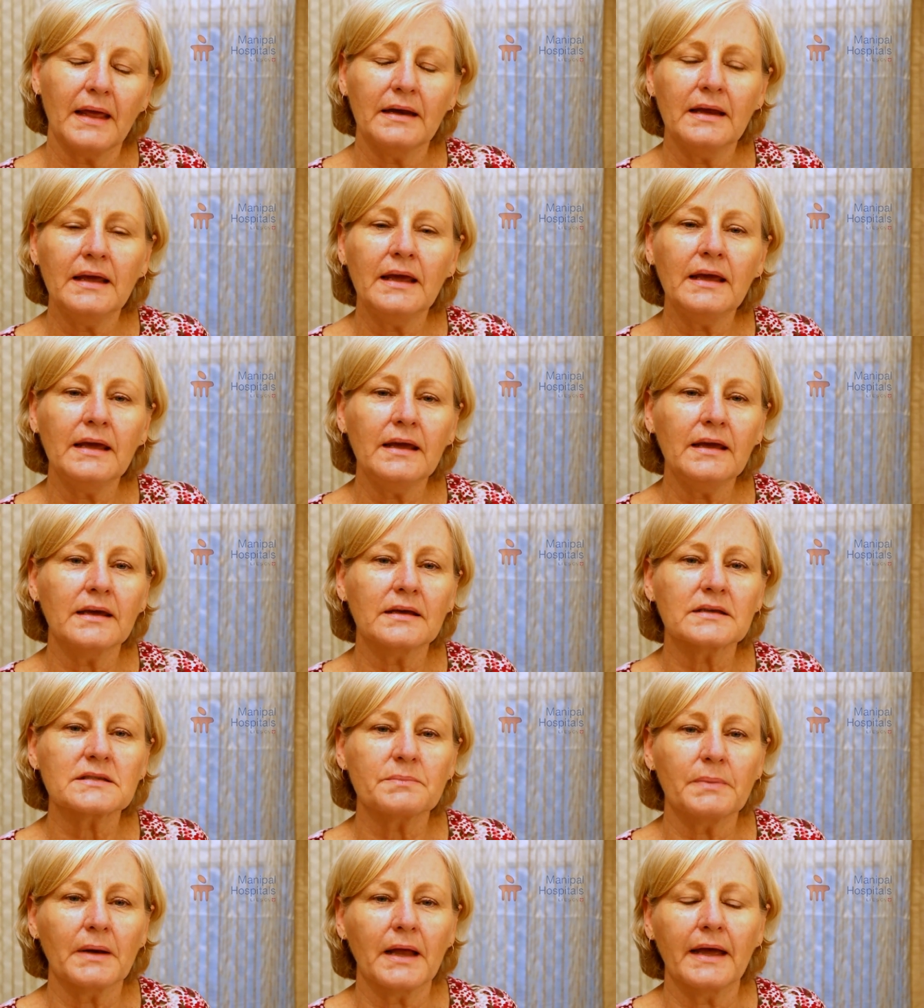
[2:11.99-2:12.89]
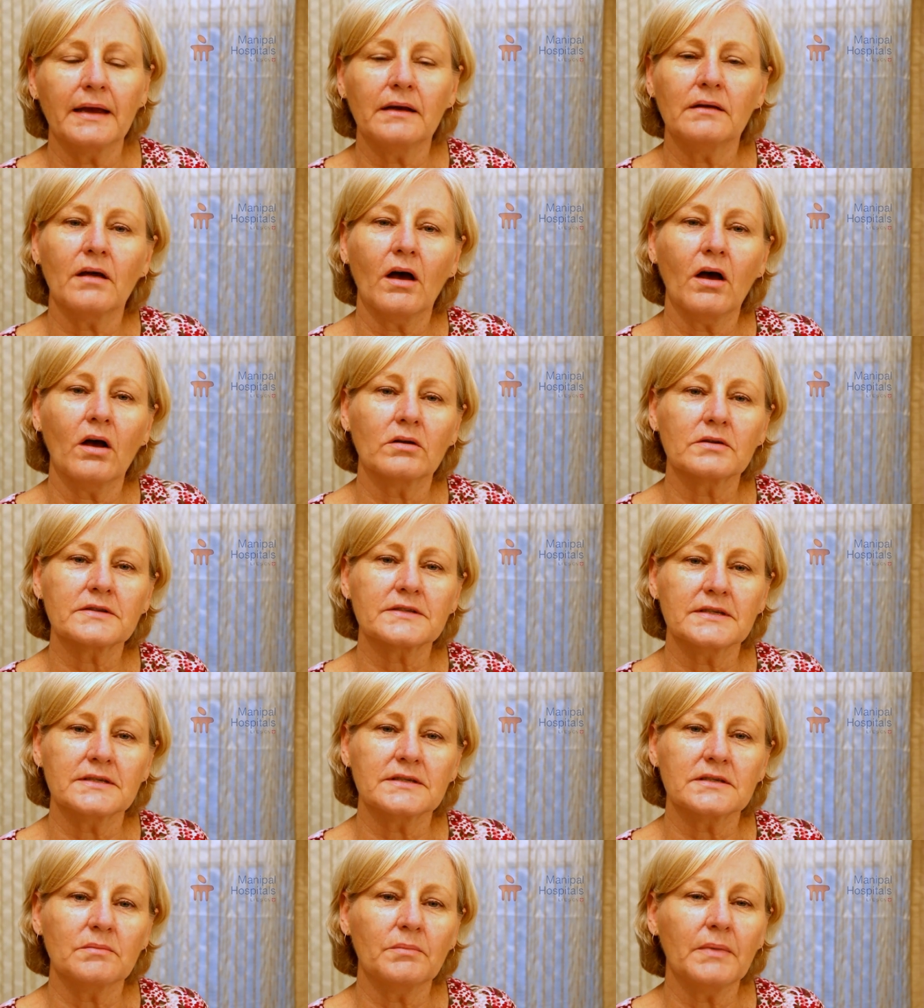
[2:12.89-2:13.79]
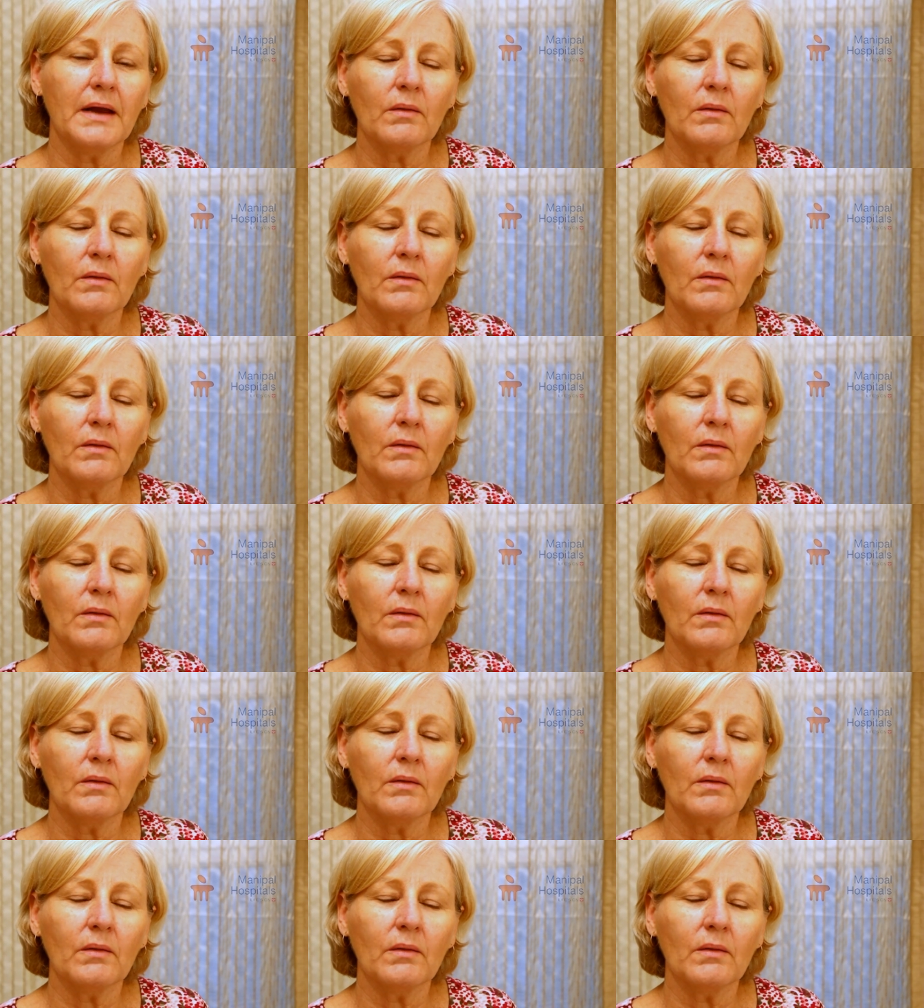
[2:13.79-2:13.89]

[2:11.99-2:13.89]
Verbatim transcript: and he explained the whole system.